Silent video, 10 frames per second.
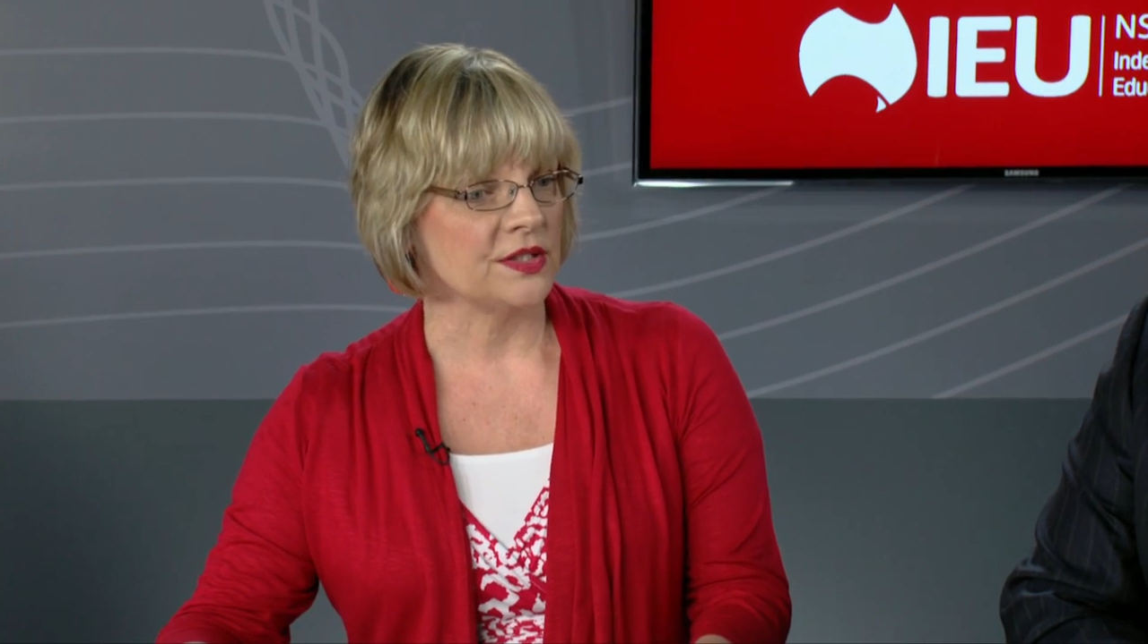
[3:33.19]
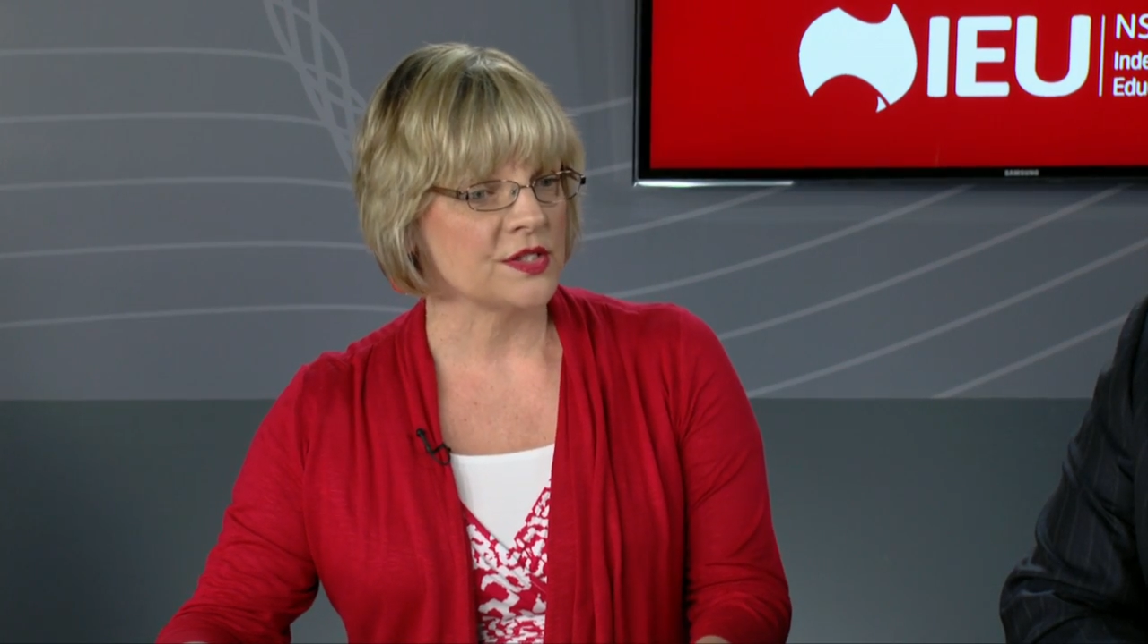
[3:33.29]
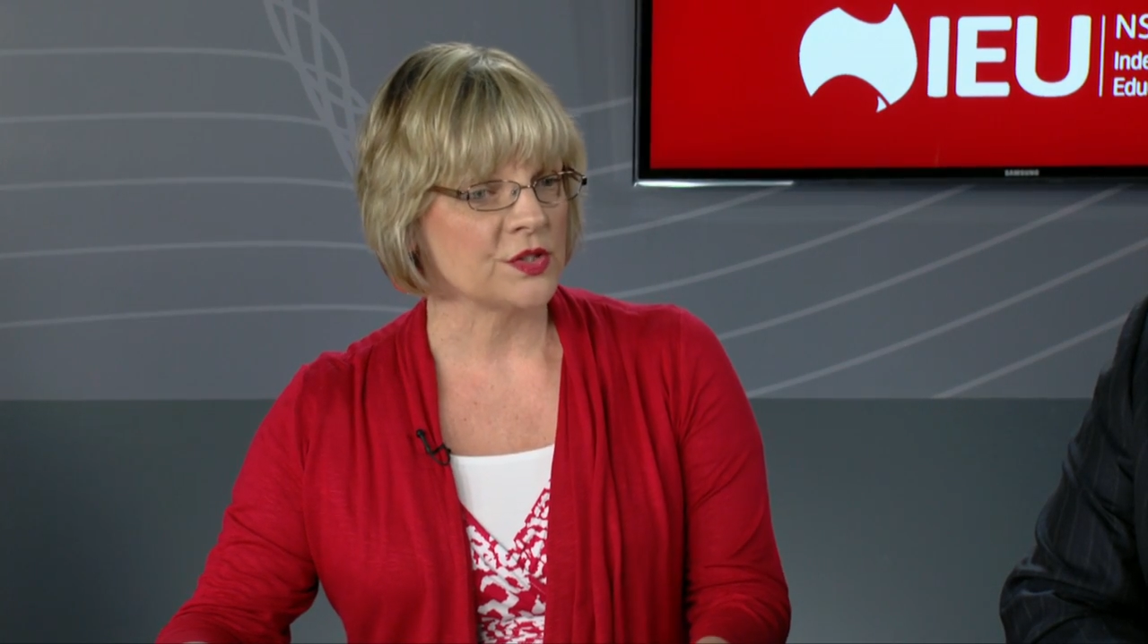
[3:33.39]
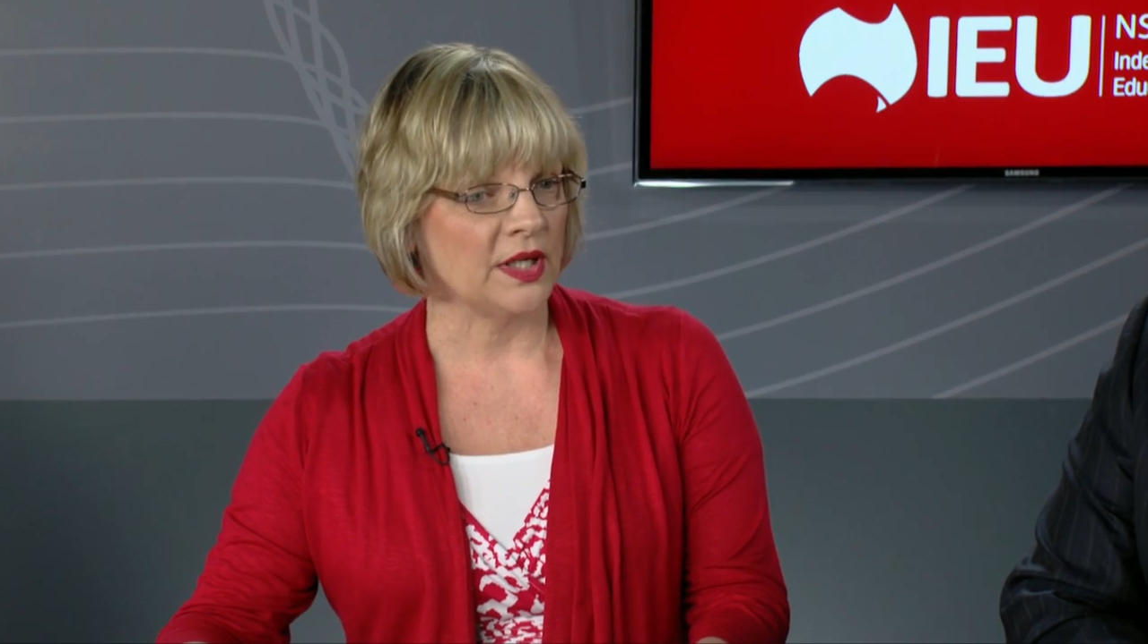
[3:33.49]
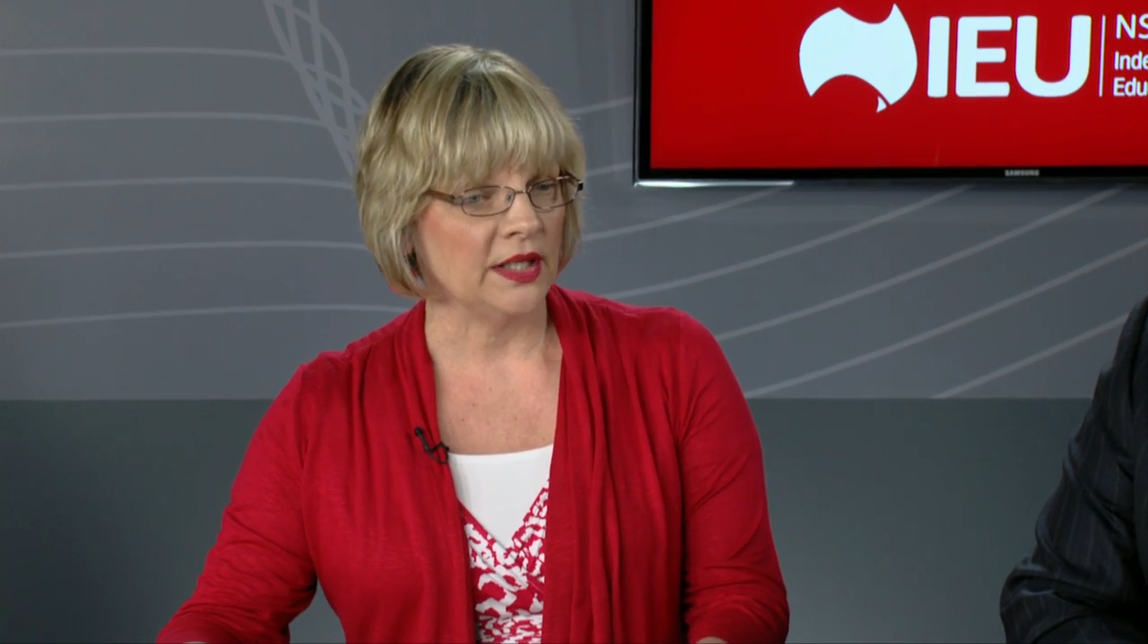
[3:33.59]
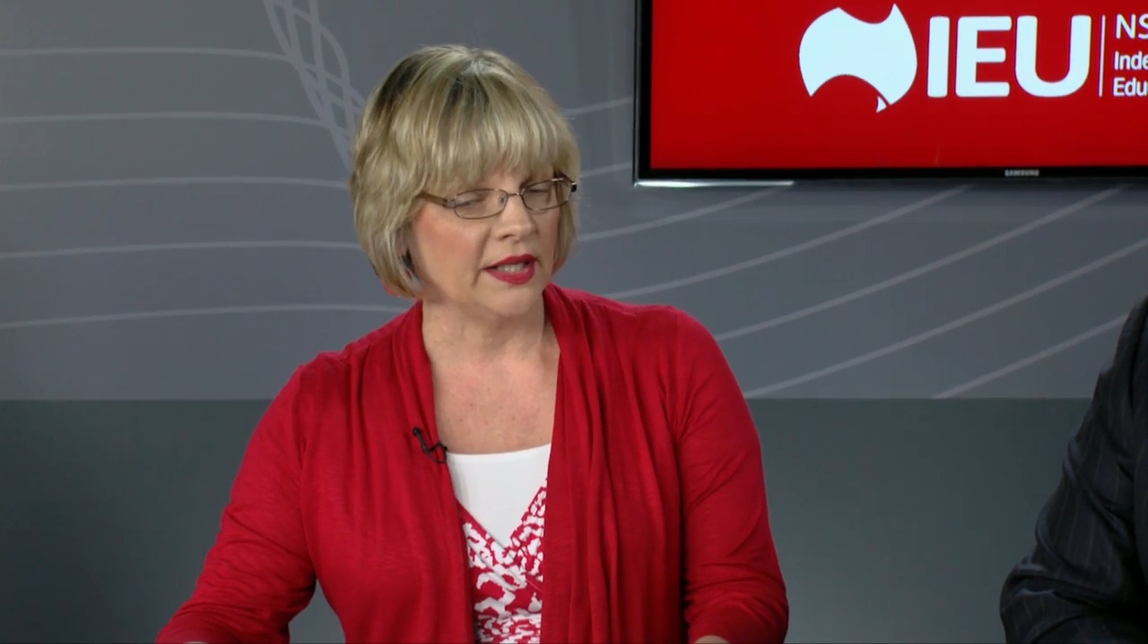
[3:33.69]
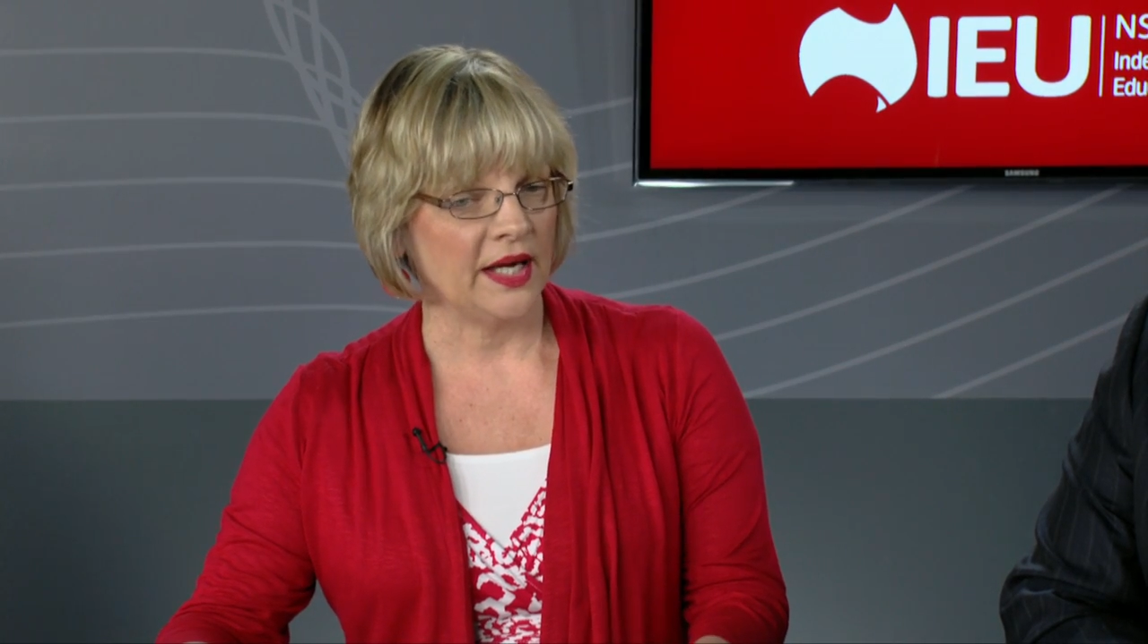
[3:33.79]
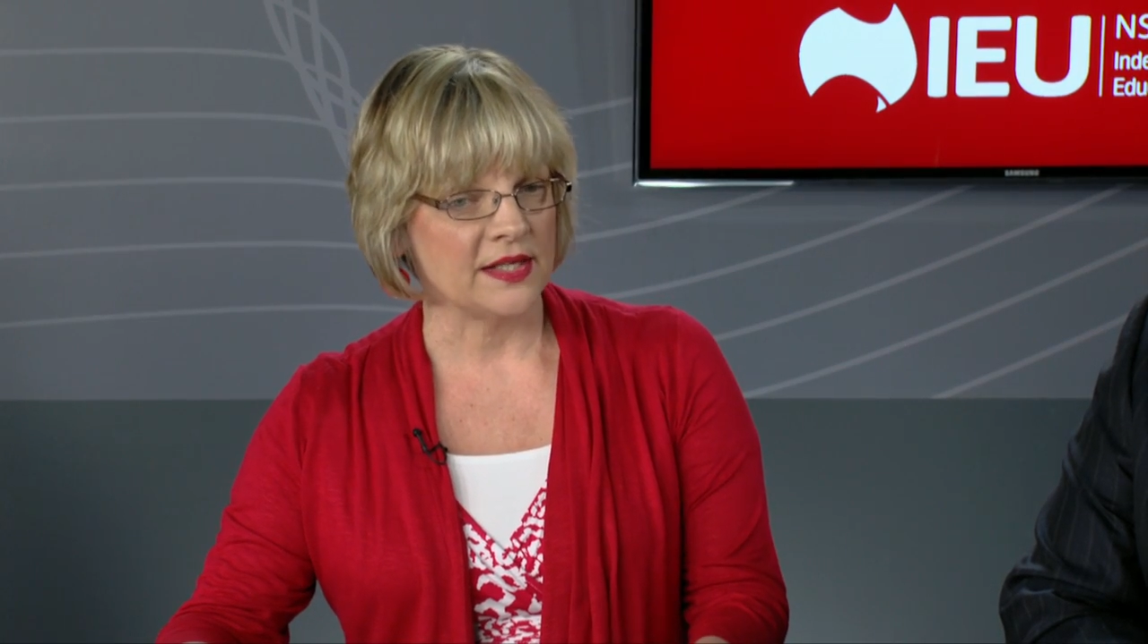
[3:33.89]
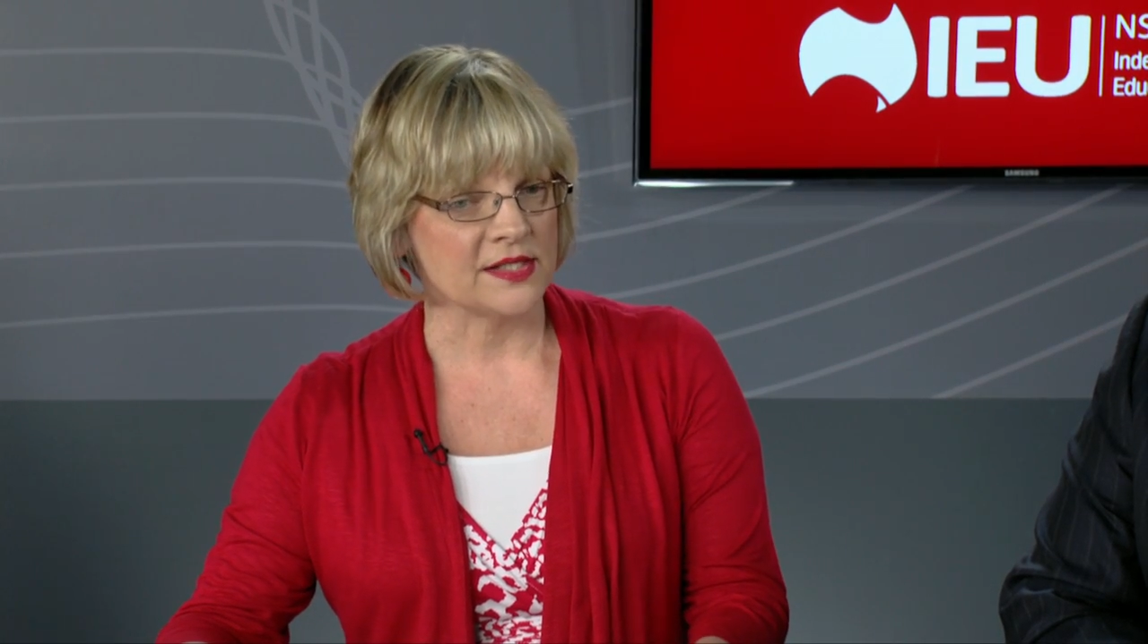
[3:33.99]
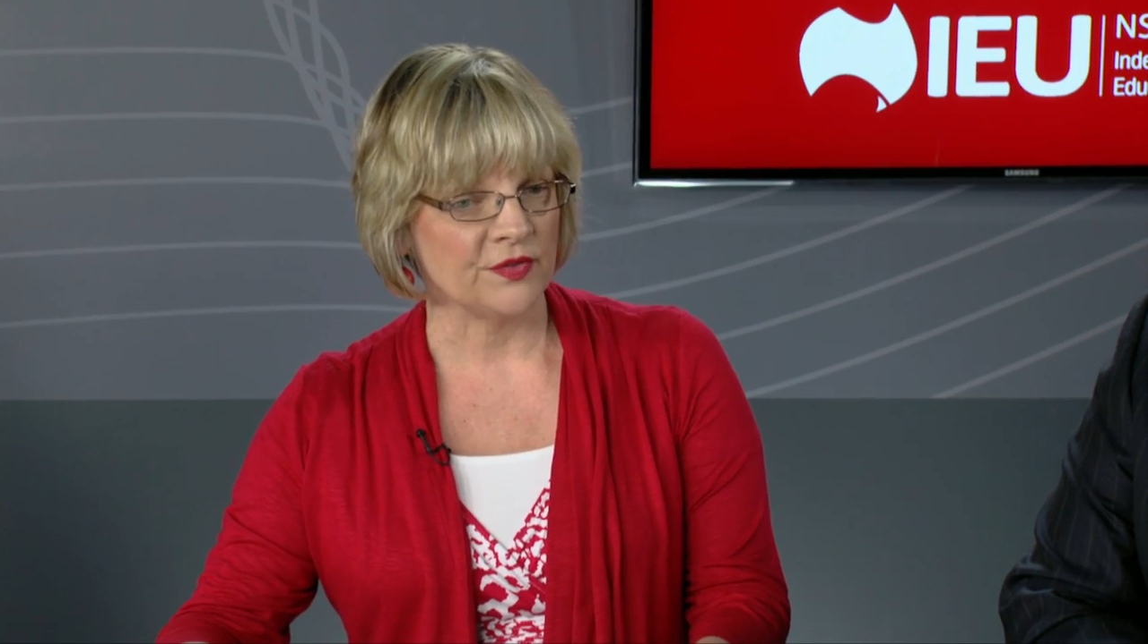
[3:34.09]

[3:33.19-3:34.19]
in Australia has